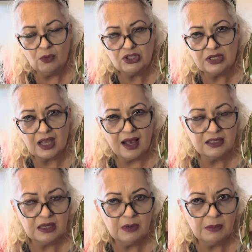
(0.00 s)
which is
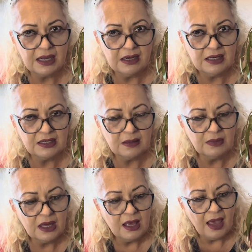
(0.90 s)
calcium and
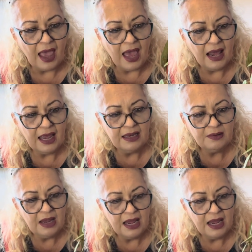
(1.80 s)
magnesium, and it